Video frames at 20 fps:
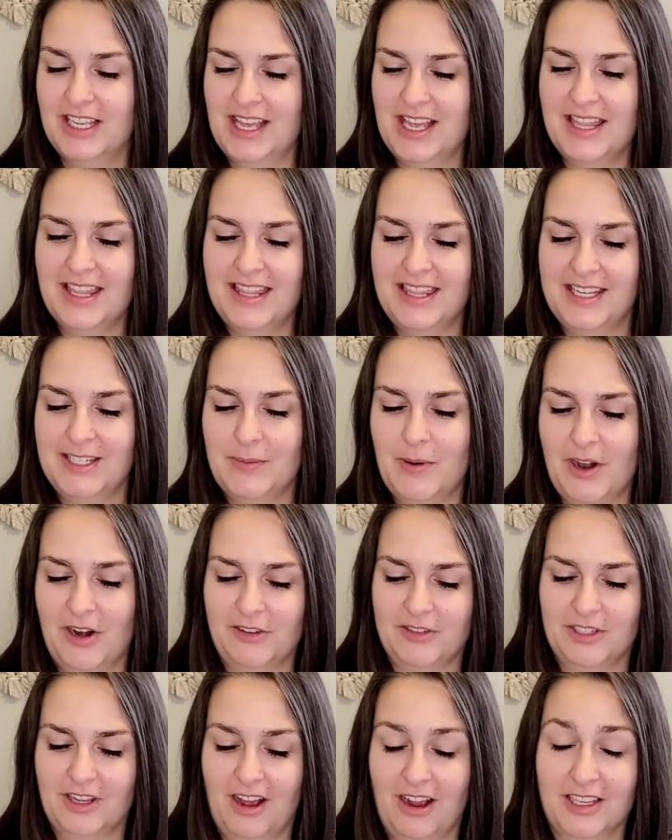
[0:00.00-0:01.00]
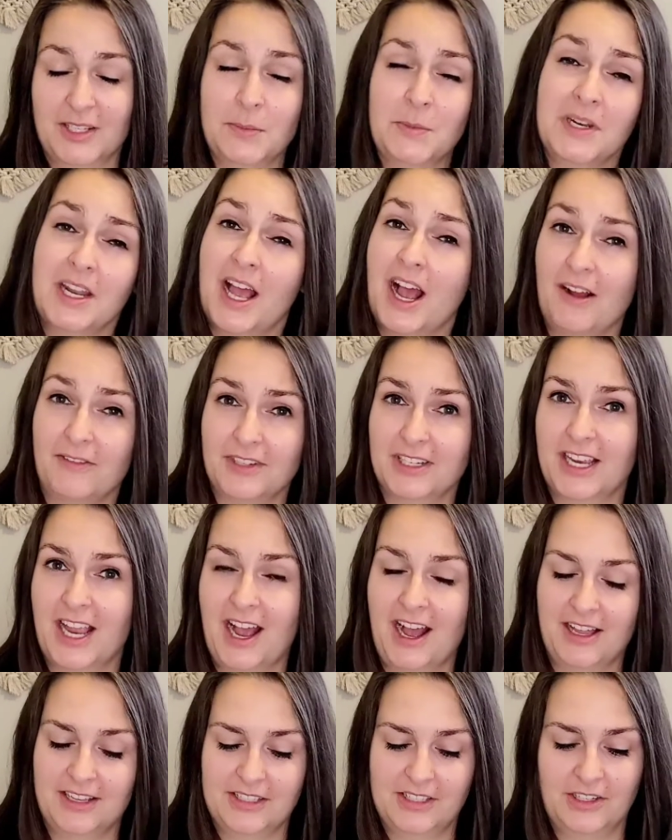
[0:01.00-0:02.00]
this pair of socks, I'm gonna have to
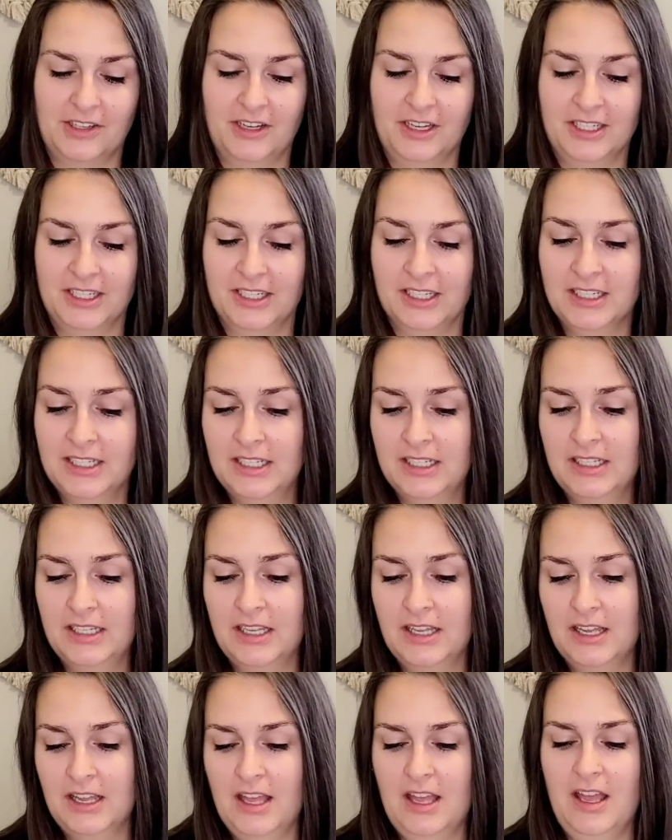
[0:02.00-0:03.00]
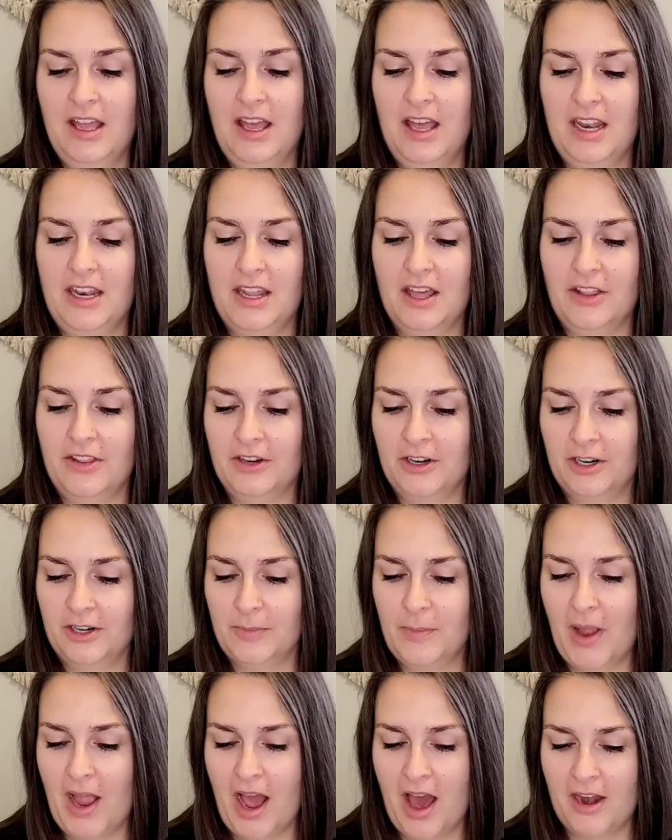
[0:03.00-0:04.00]
cast on another
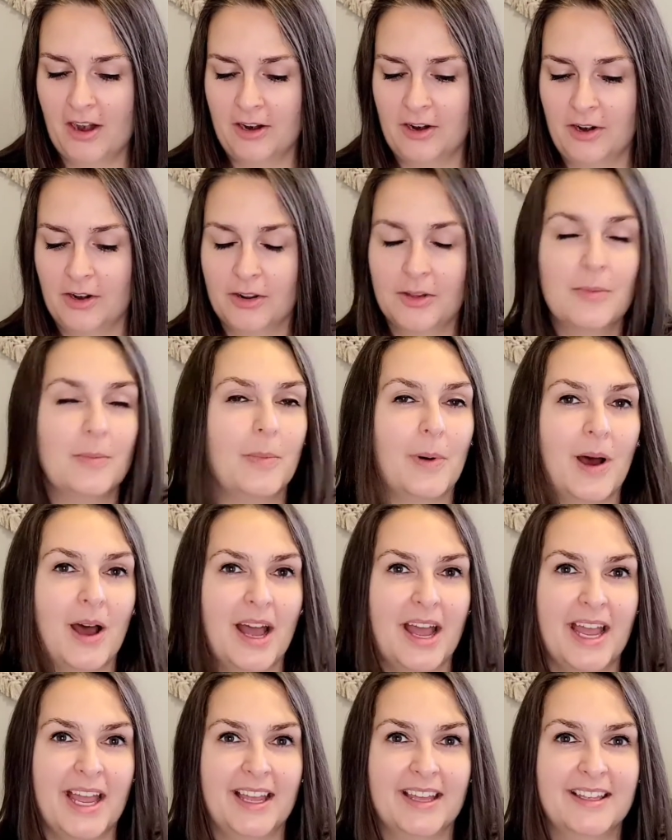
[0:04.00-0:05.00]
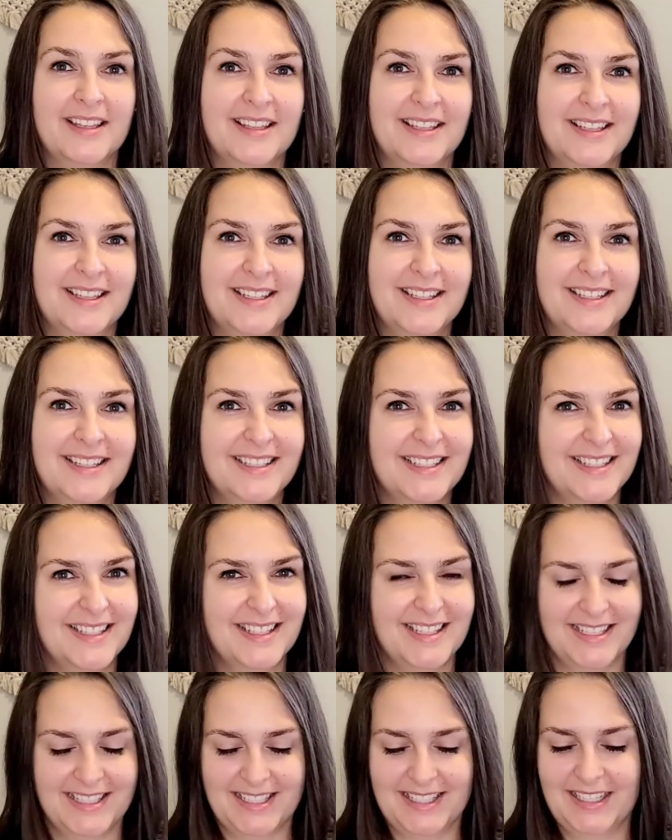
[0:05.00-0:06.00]
pattern by
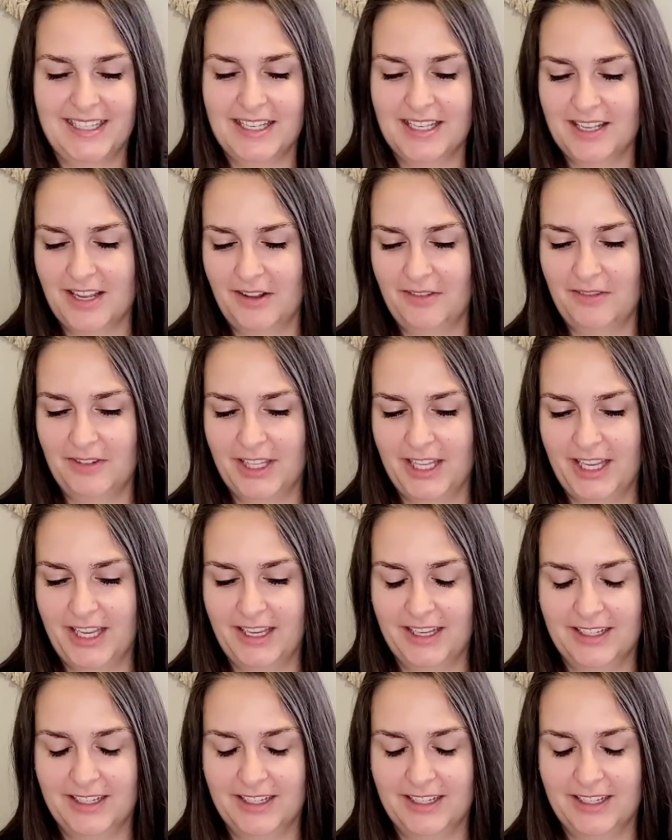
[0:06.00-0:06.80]
this lovely